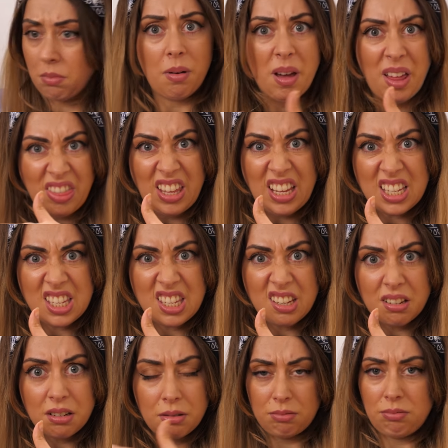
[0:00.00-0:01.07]
this?
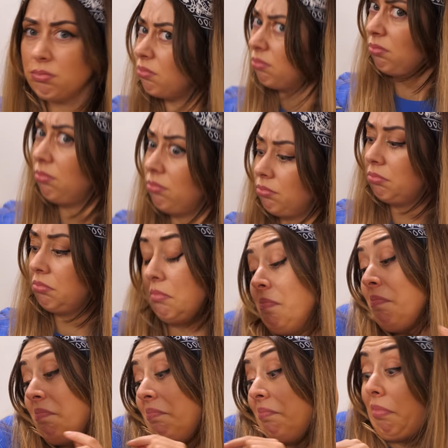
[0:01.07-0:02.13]

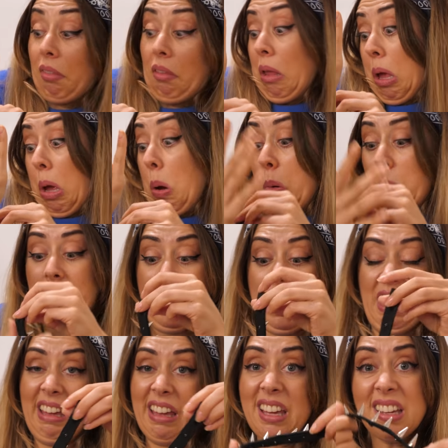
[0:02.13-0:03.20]
Sure,
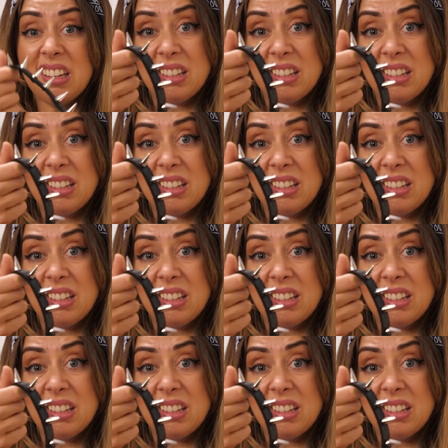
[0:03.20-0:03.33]
take it.